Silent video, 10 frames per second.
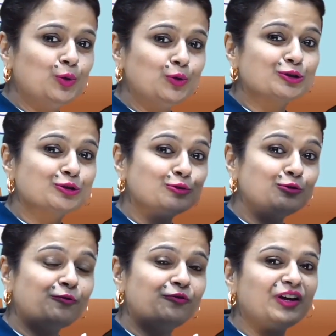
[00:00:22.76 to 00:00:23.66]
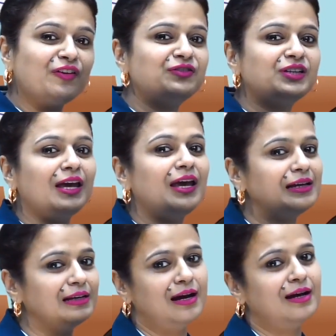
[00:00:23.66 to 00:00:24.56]
goes to fifth A
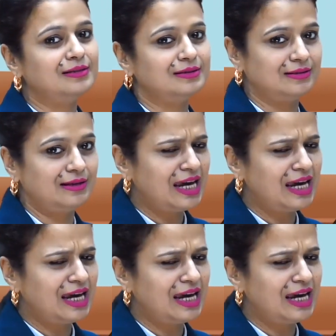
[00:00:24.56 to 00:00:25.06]
class.